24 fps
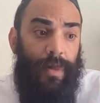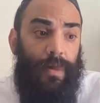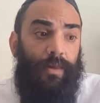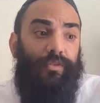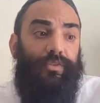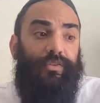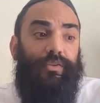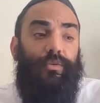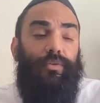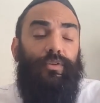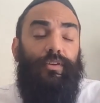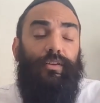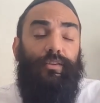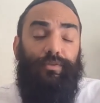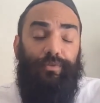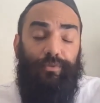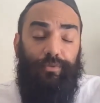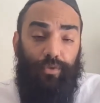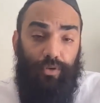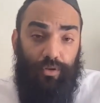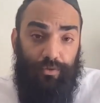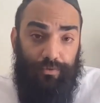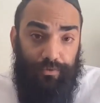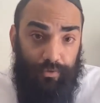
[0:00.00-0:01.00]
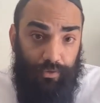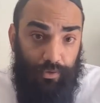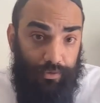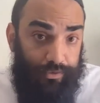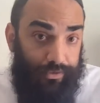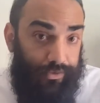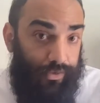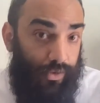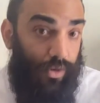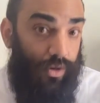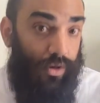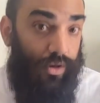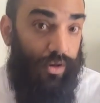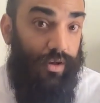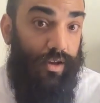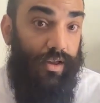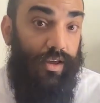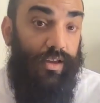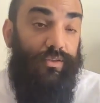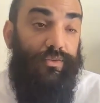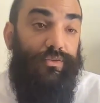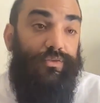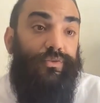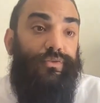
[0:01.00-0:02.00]
So this fourfold song
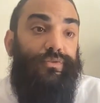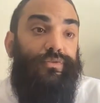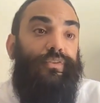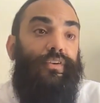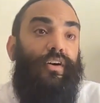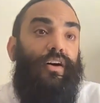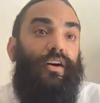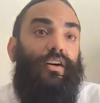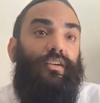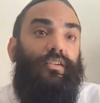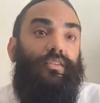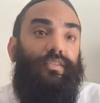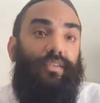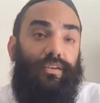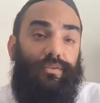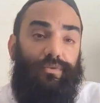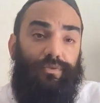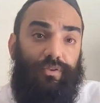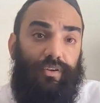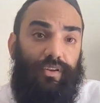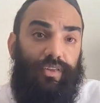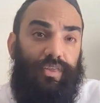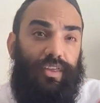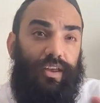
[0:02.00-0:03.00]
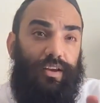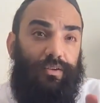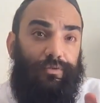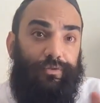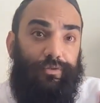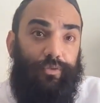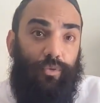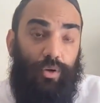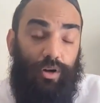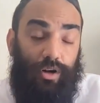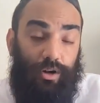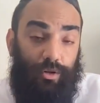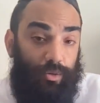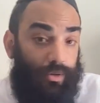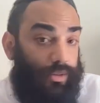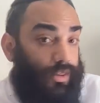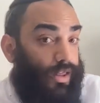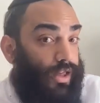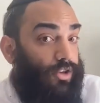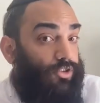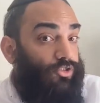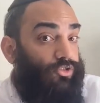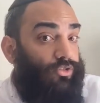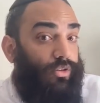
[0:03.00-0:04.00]
is far different than four
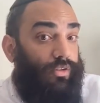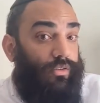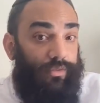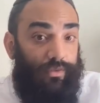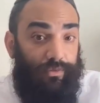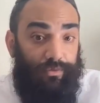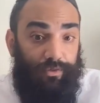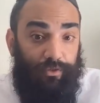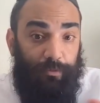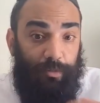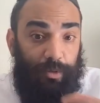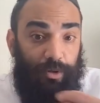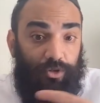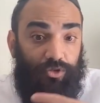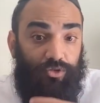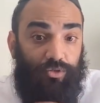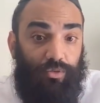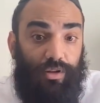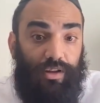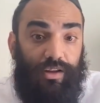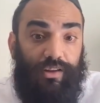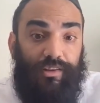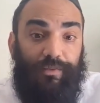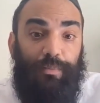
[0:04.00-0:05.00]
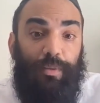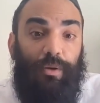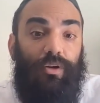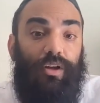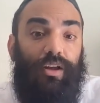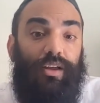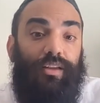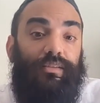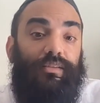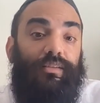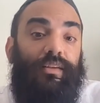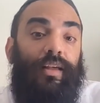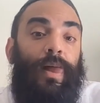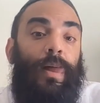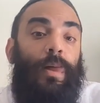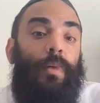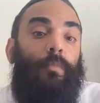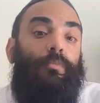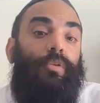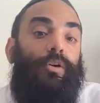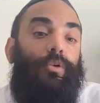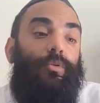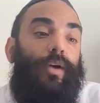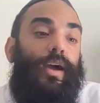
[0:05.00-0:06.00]
gradations of spiritual experience,
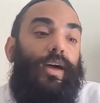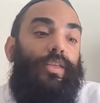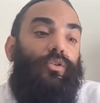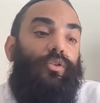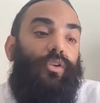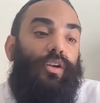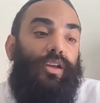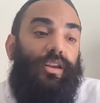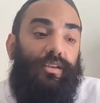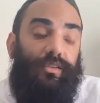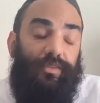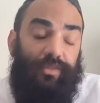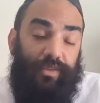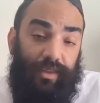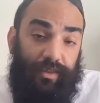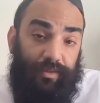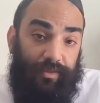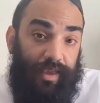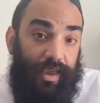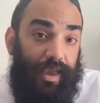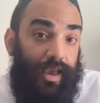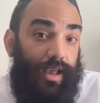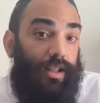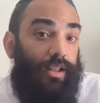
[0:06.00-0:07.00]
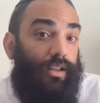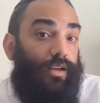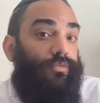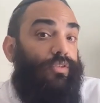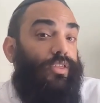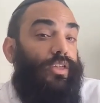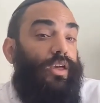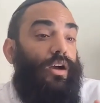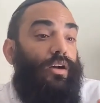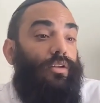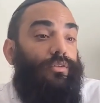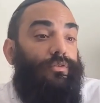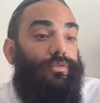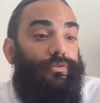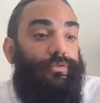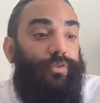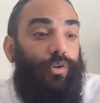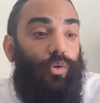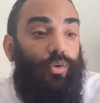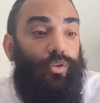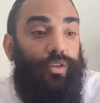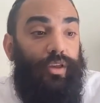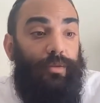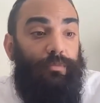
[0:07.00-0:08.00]
but rather it is the tale of the
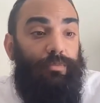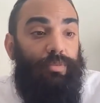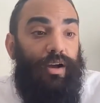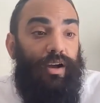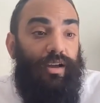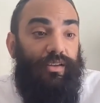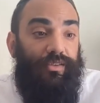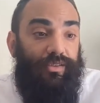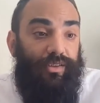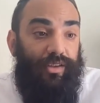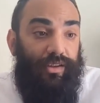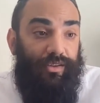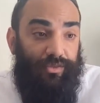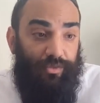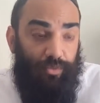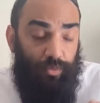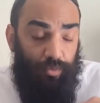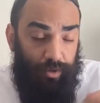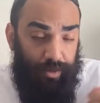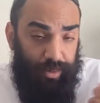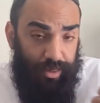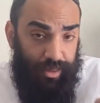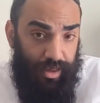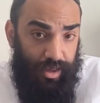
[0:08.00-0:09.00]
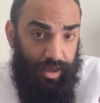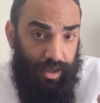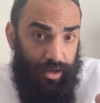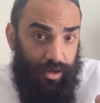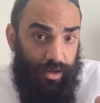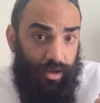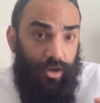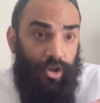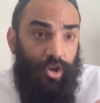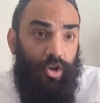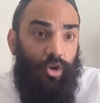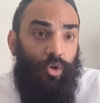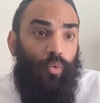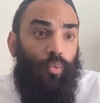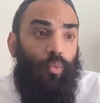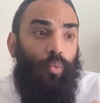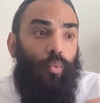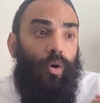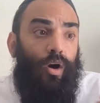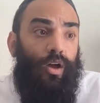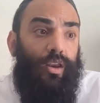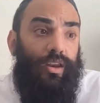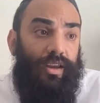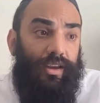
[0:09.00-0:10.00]
unfolding process within when
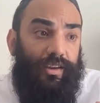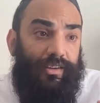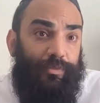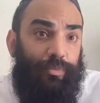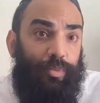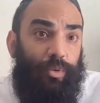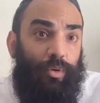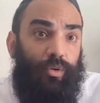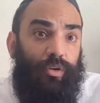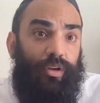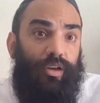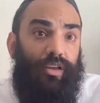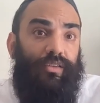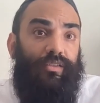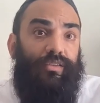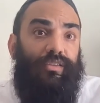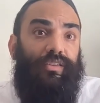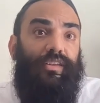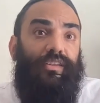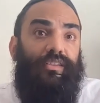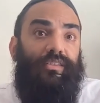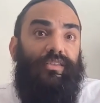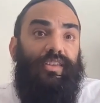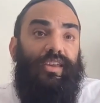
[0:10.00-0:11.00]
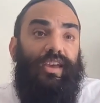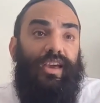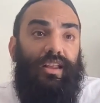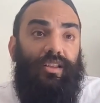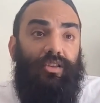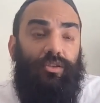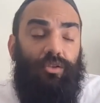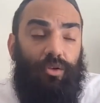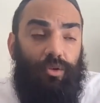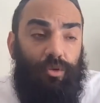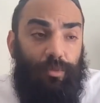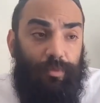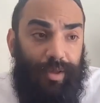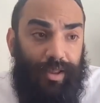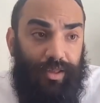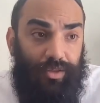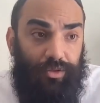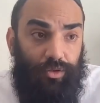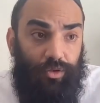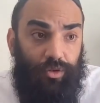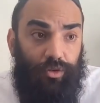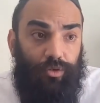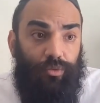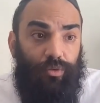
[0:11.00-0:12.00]
one experiences the
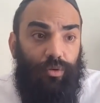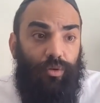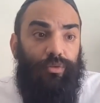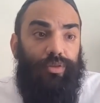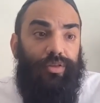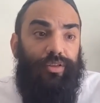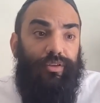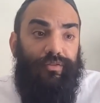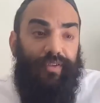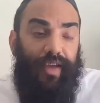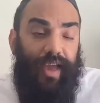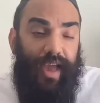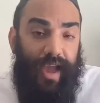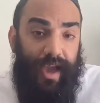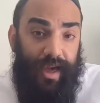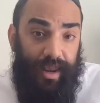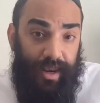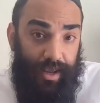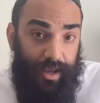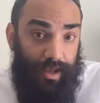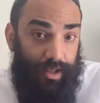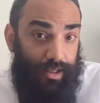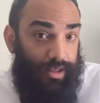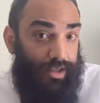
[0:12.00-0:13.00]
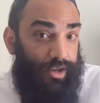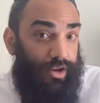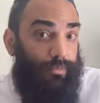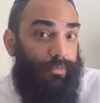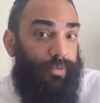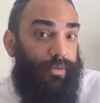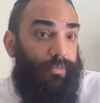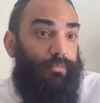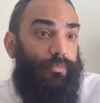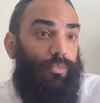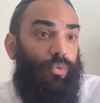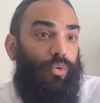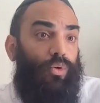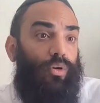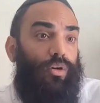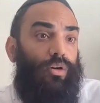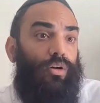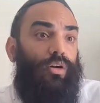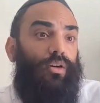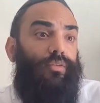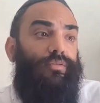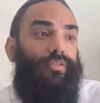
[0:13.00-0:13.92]
incremental growth of adding a little bit more